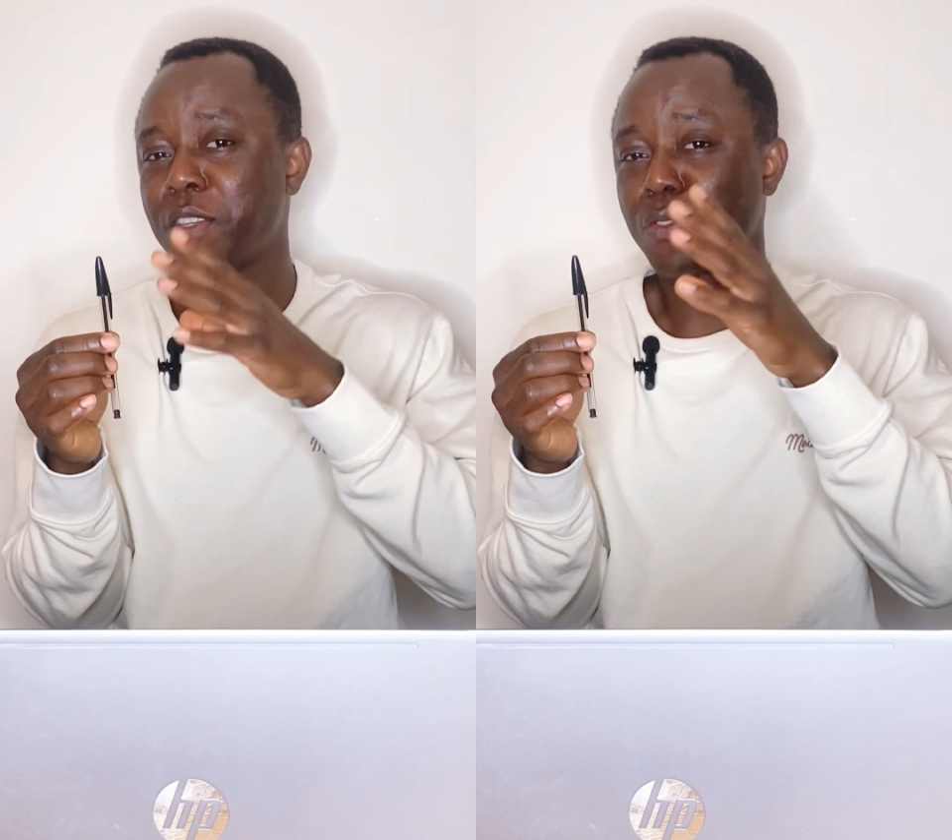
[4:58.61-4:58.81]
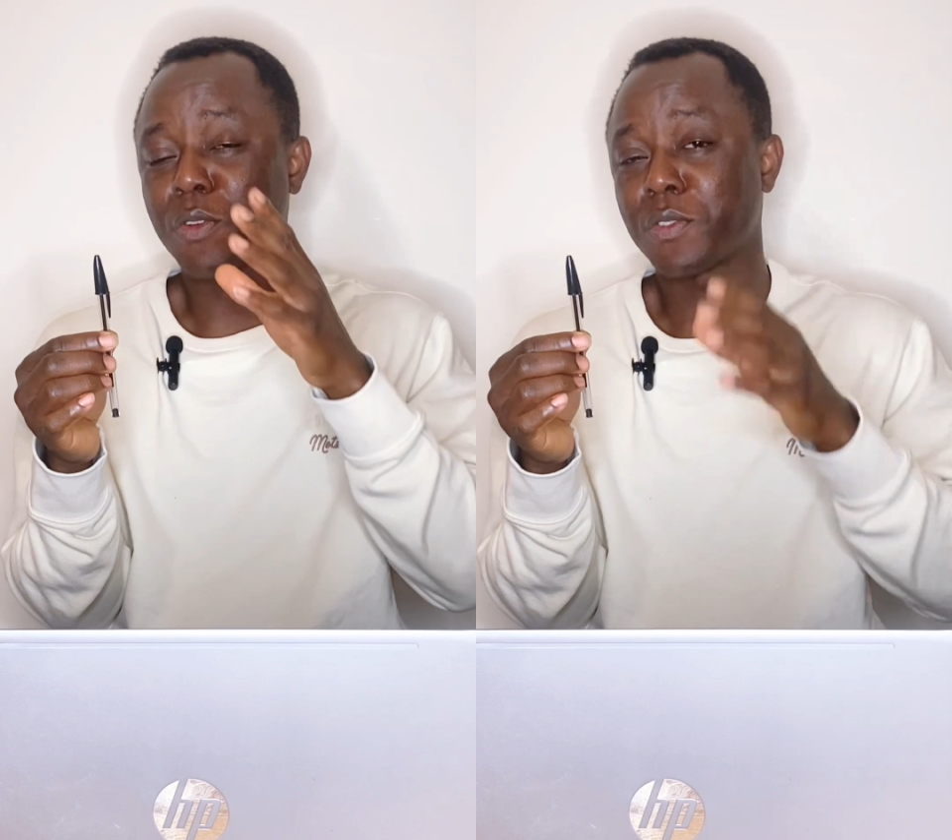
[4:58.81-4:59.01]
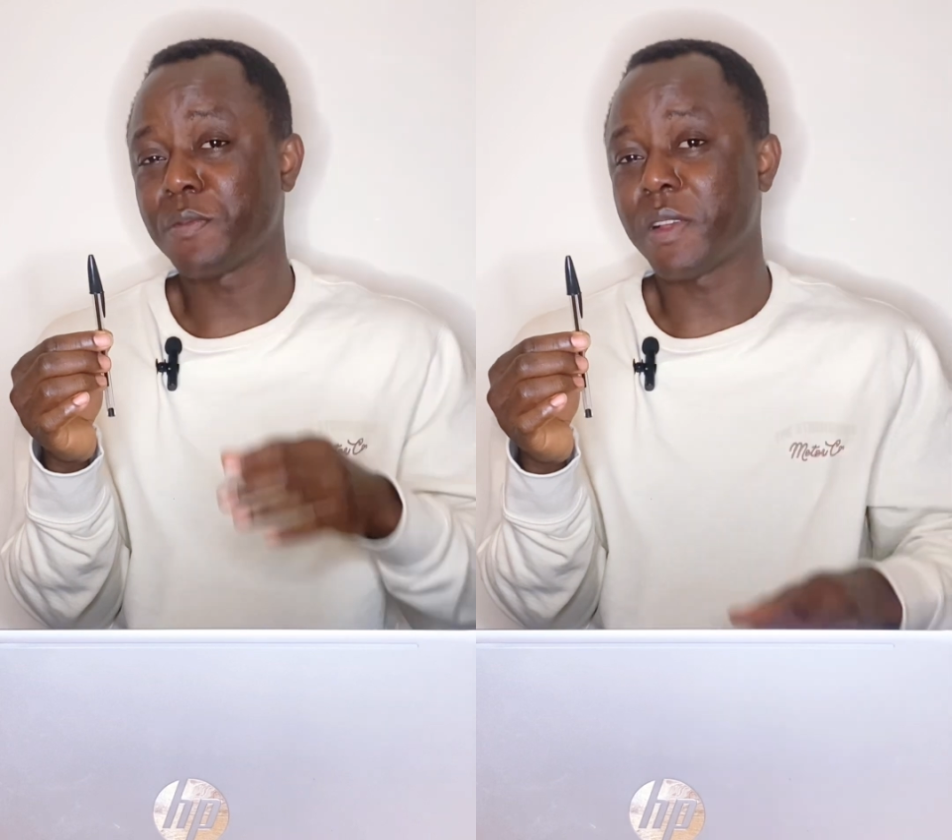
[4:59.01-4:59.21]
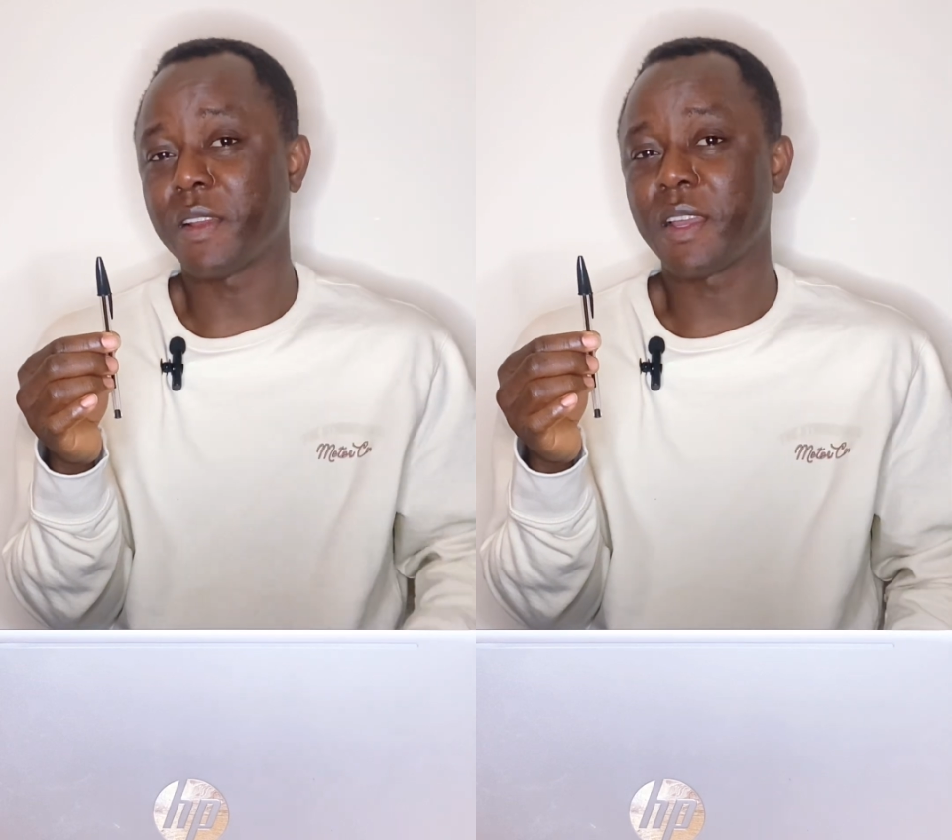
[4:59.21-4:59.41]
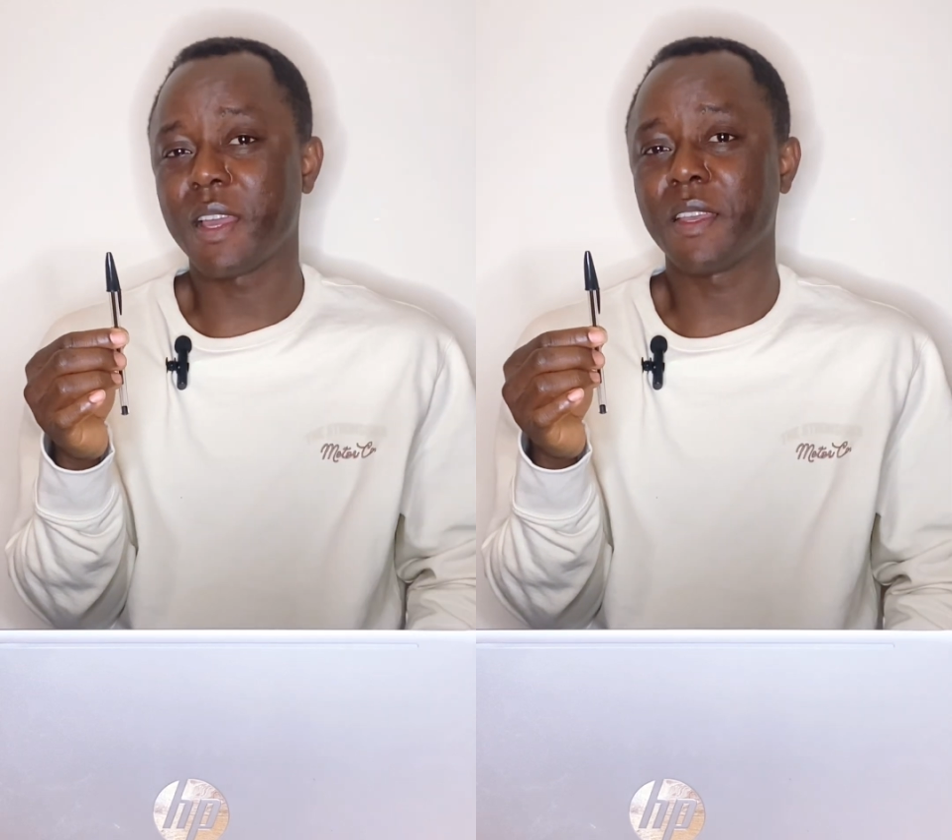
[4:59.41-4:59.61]
is also
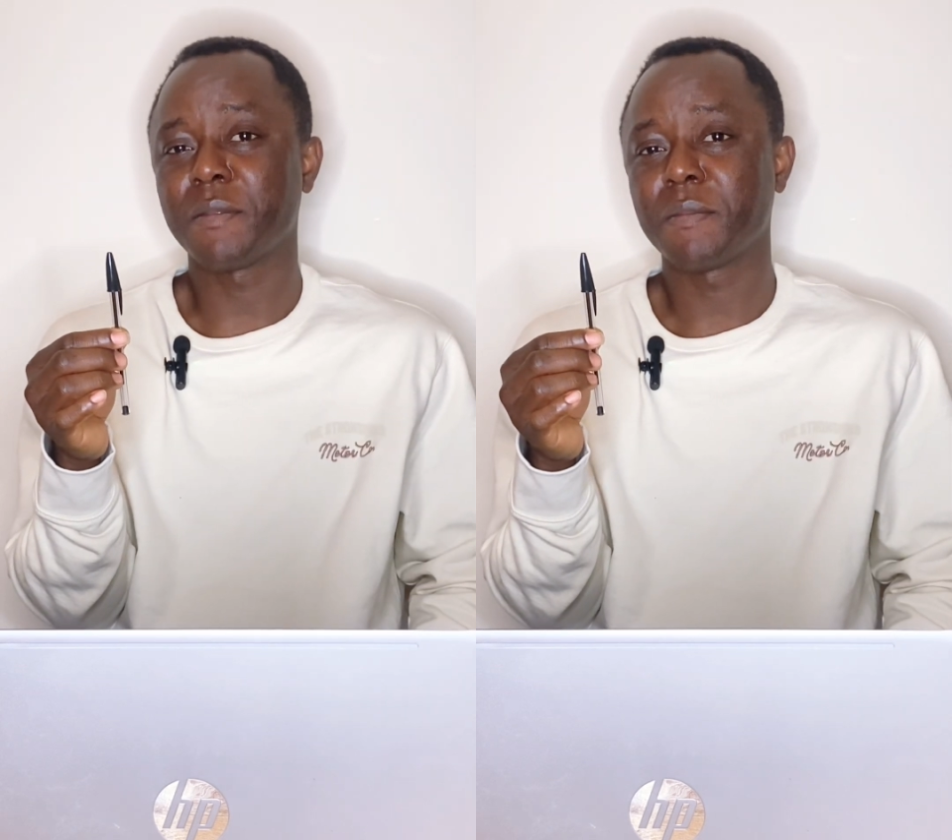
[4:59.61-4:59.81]
very high.